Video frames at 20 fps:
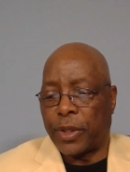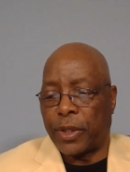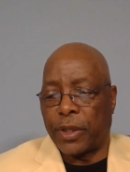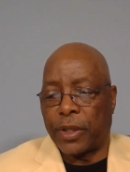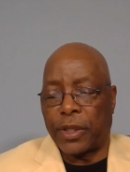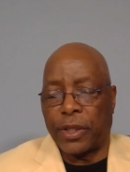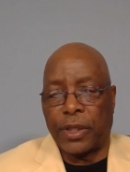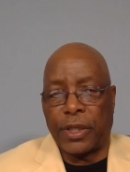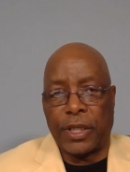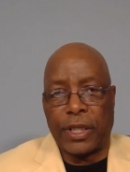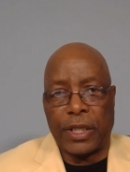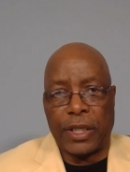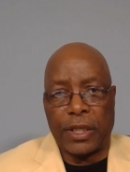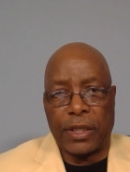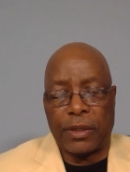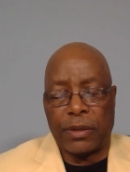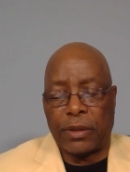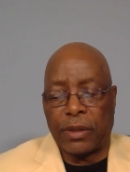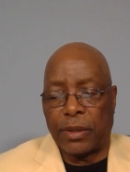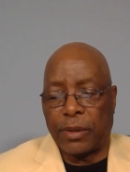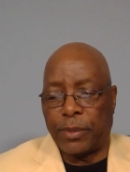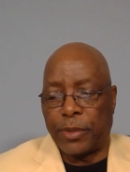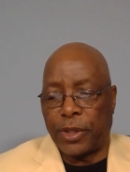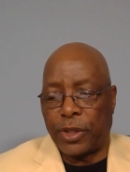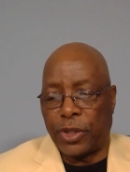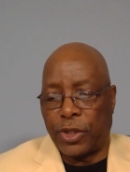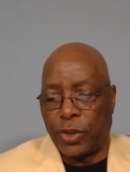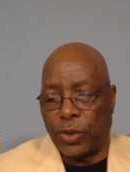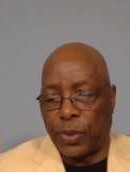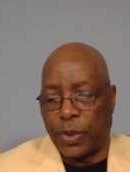going to need to be
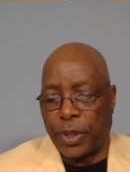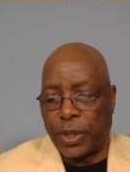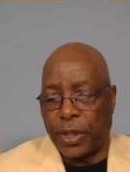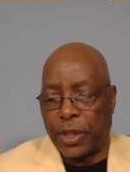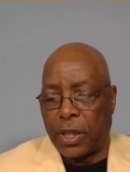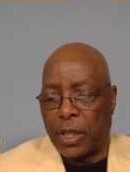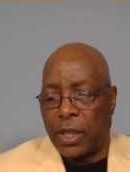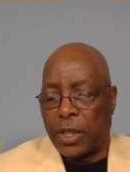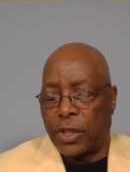doing.